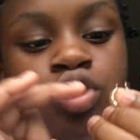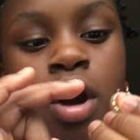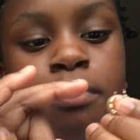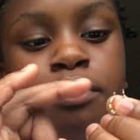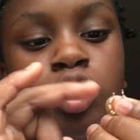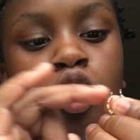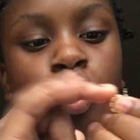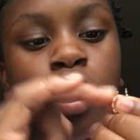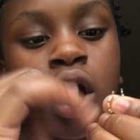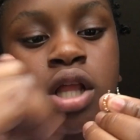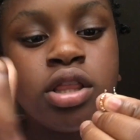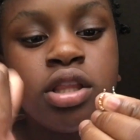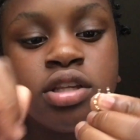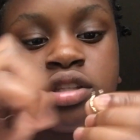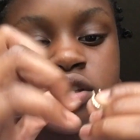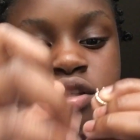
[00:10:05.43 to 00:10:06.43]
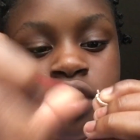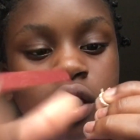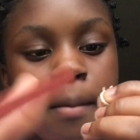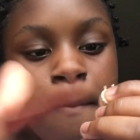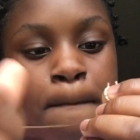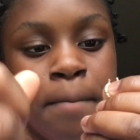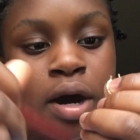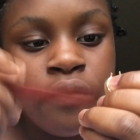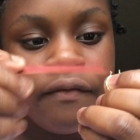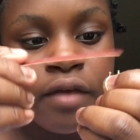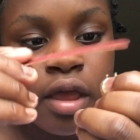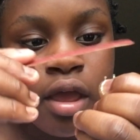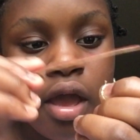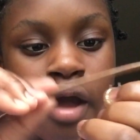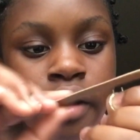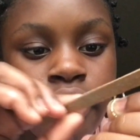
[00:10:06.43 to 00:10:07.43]
gonna go cut this instead of buff
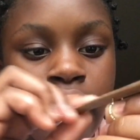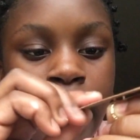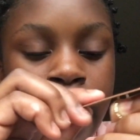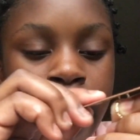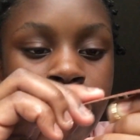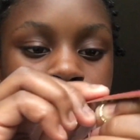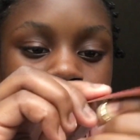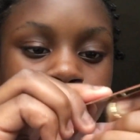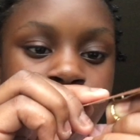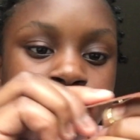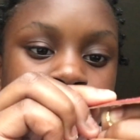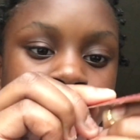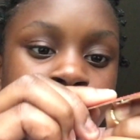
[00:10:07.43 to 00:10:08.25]
it, like,